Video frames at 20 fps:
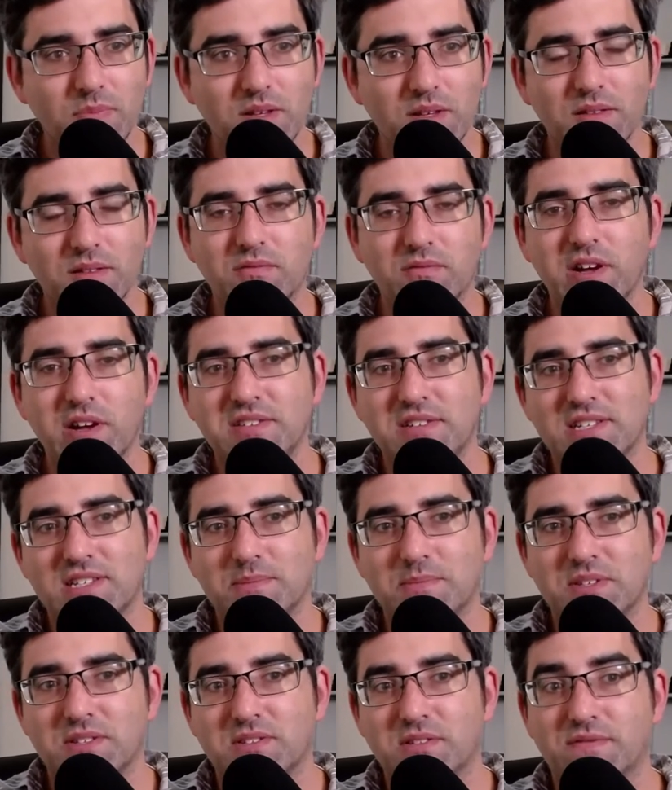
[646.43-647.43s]

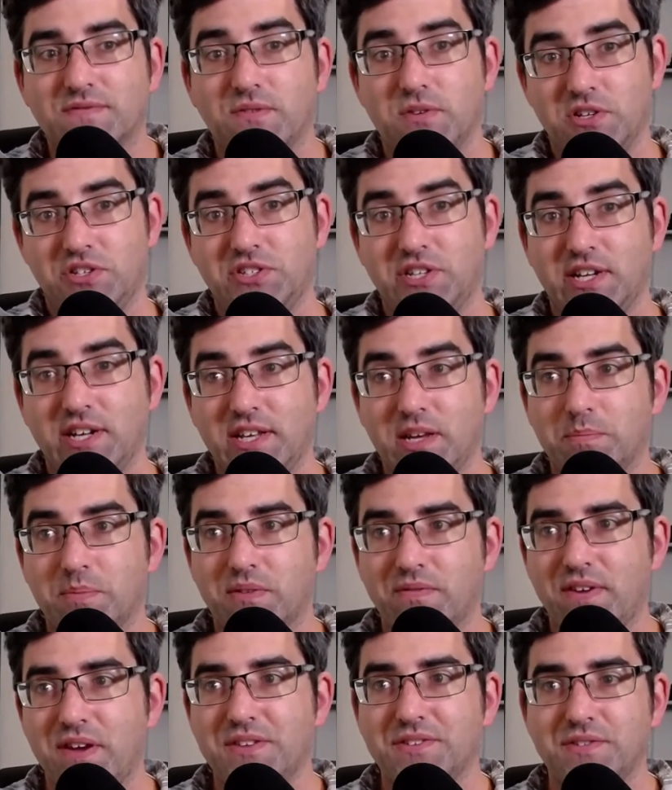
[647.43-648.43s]
Racism is unfortunately a
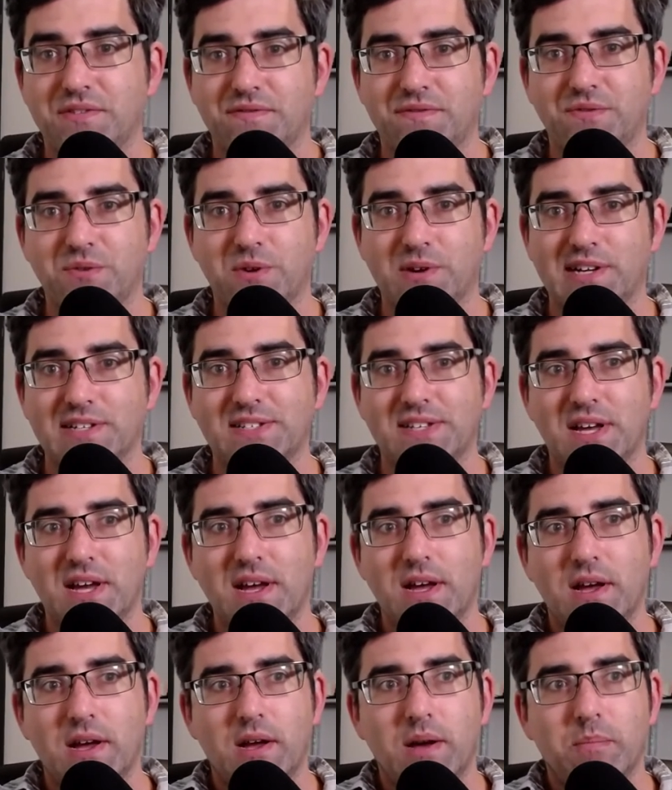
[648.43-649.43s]
pervasive force,
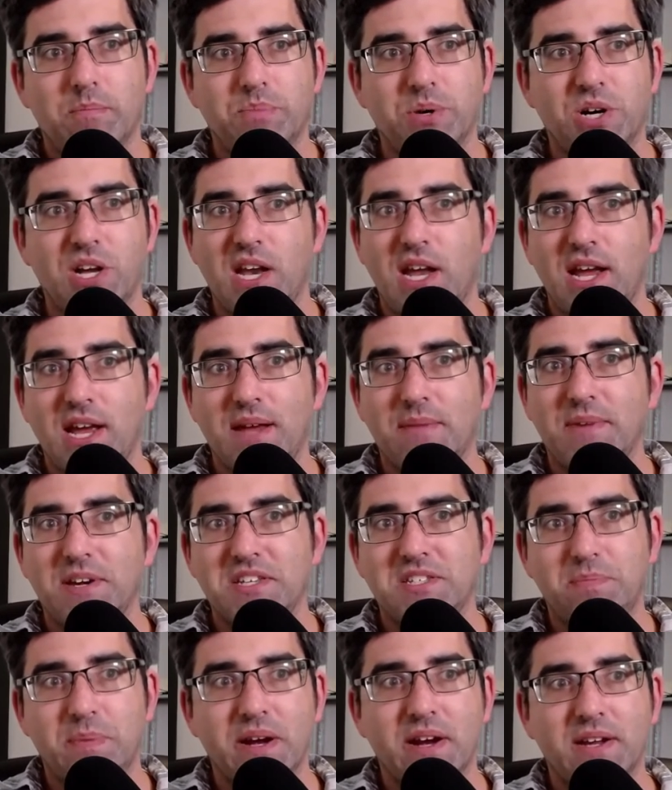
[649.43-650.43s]
but in my
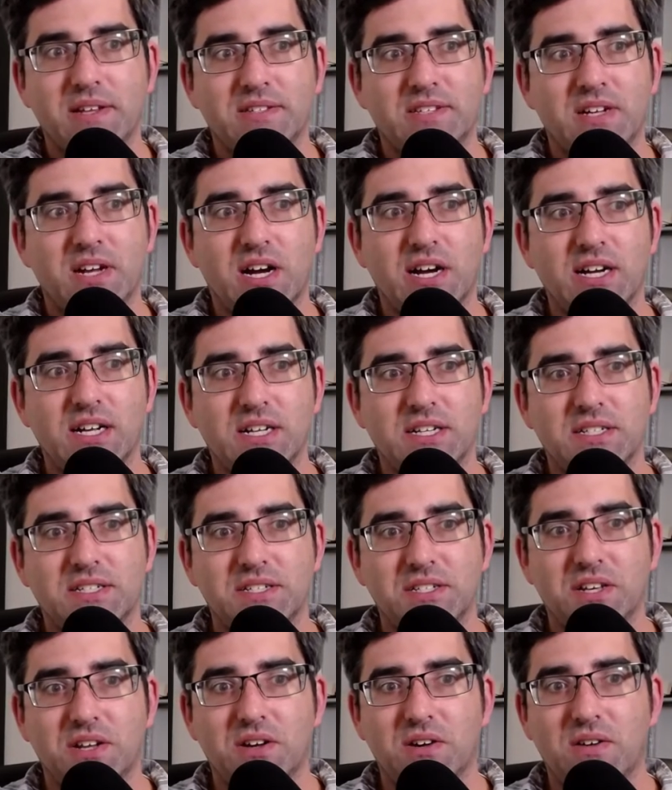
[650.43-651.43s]
experience in
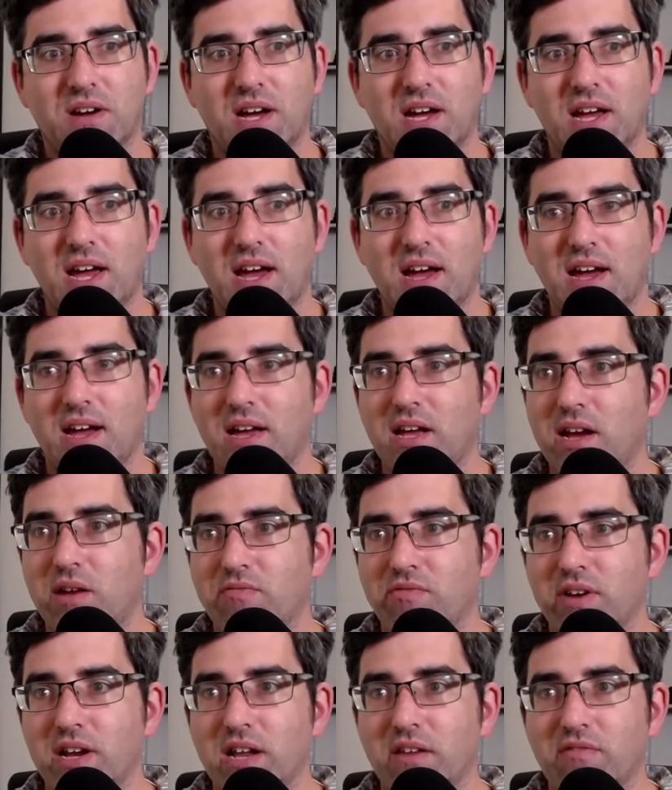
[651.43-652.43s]
Ireland, you know, I I,
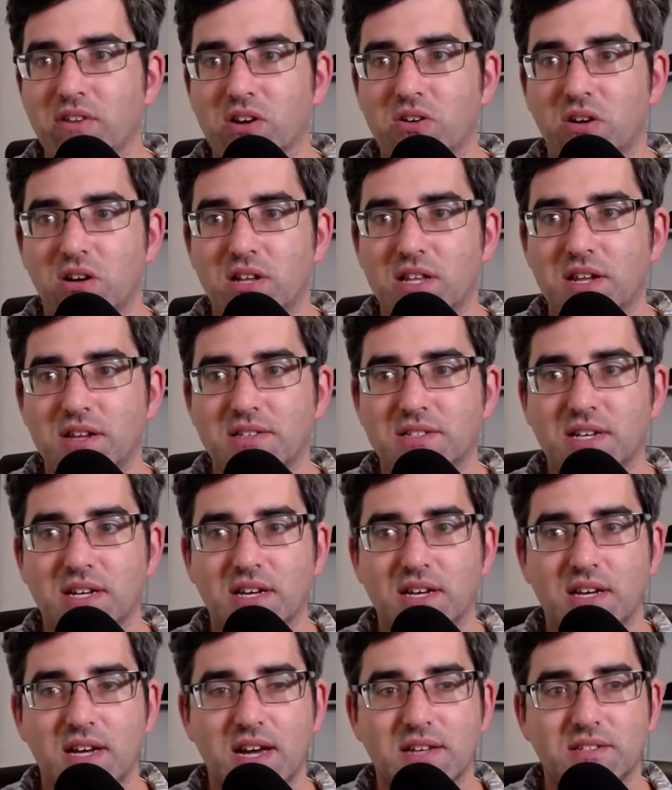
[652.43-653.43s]
really recall it as
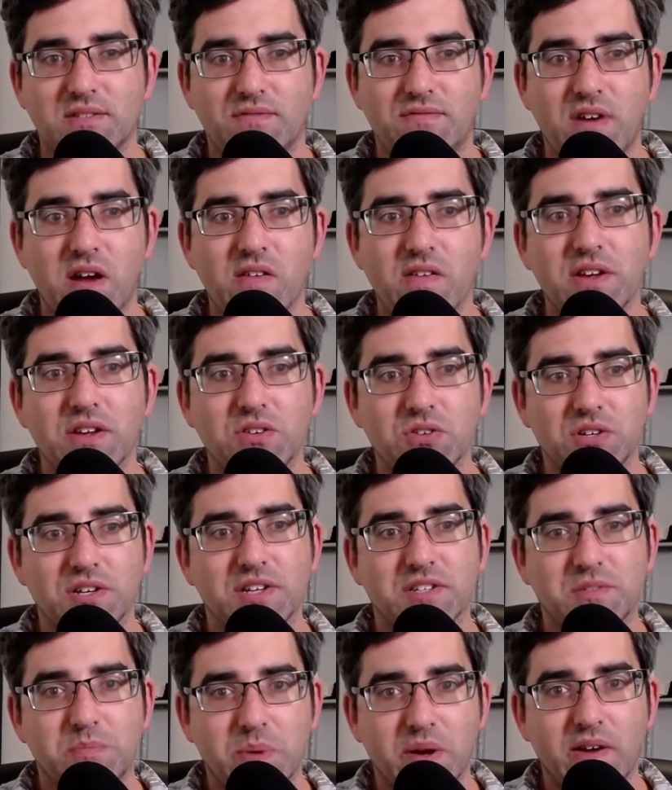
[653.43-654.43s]
a as a very good
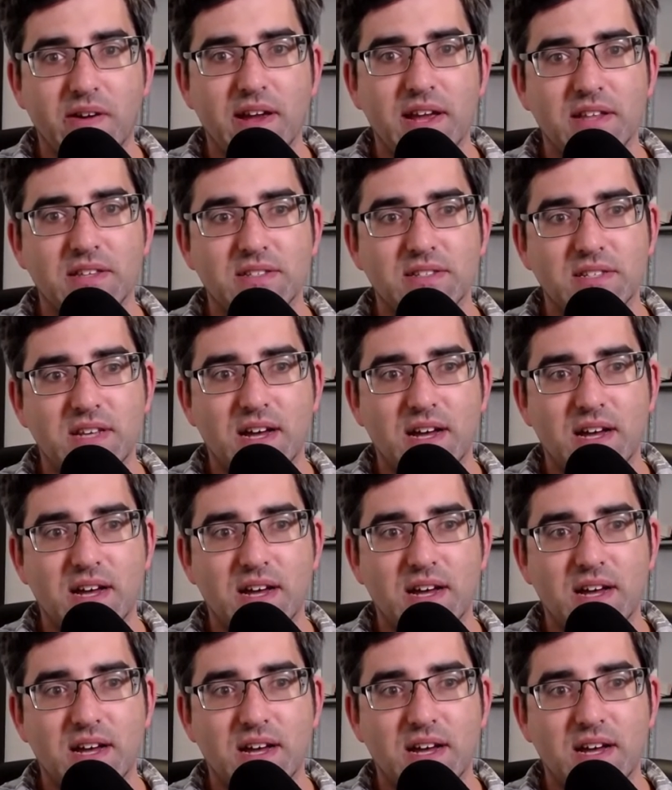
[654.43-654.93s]
experience.